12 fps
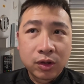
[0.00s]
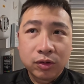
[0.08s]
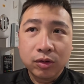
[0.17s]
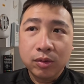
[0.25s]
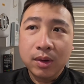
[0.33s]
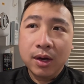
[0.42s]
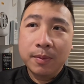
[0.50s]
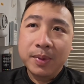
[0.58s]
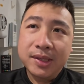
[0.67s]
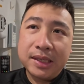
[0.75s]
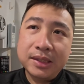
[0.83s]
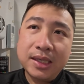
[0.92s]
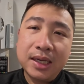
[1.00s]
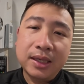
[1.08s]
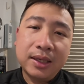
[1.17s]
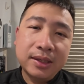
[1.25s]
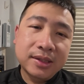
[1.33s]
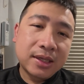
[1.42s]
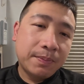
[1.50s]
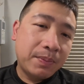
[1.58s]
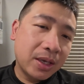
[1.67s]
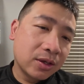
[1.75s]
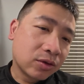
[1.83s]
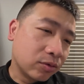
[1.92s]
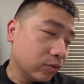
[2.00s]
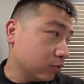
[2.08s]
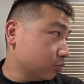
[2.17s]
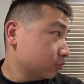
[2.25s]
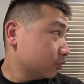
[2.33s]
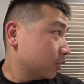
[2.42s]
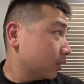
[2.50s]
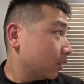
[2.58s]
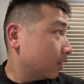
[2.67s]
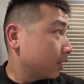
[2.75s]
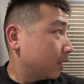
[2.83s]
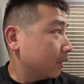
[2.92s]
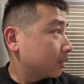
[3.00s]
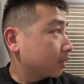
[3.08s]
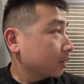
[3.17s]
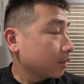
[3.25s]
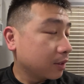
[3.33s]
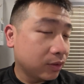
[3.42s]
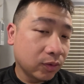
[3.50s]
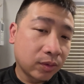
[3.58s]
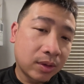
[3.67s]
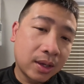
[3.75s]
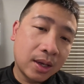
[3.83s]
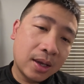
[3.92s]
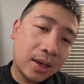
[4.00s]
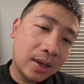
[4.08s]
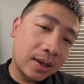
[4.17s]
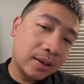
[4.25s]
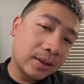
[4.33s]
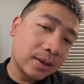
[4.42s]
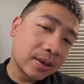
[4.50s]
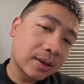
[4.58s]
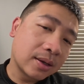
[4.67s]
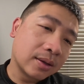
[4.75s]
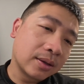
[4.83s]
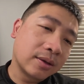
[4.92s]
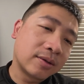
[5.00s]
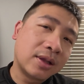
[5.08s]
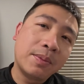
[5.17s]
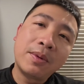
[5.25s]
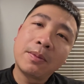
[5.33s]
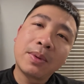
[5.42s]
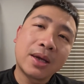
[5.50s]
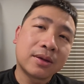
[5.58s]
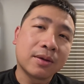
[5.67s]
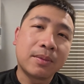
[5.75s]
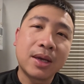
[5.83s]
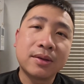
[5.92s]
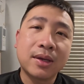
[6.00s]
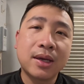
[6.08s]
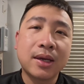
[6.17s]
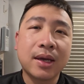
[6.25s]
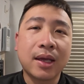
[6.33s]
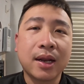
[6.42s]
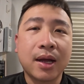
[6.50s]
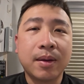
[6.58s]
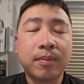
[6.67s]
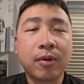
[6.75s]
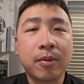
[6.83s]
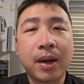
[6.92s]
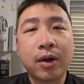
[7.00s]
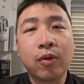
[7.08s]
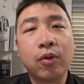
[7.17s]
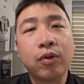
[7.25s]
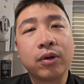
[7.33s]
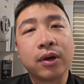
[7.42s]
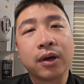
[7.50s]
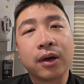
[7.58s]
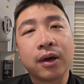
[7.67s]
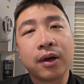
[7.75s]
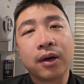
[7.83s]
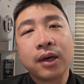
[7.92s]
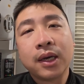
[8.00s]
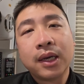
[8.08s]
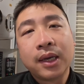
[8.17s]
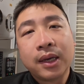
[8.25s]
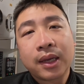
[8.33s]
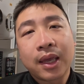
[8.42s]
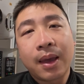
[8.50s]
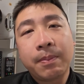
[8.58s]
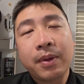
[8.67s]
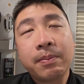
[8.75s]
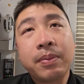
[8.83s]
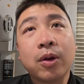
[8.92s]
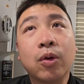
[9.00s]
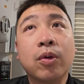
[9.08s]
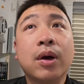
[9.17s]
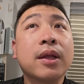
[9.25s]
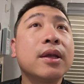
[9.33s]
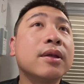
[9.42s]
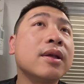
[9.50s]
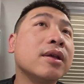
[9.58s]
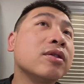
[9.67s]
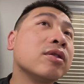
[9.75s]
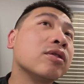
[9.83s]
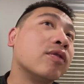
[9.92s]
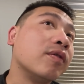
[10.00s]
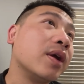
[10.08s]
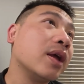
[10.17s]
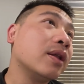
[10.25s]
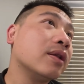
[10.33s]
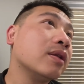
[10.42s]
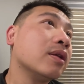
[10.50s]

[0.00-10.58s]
So besides that, I think sleeping is cool. The heater is okay. The sleeping bag is amazing, and I brought my own camping pillow. I think that's great.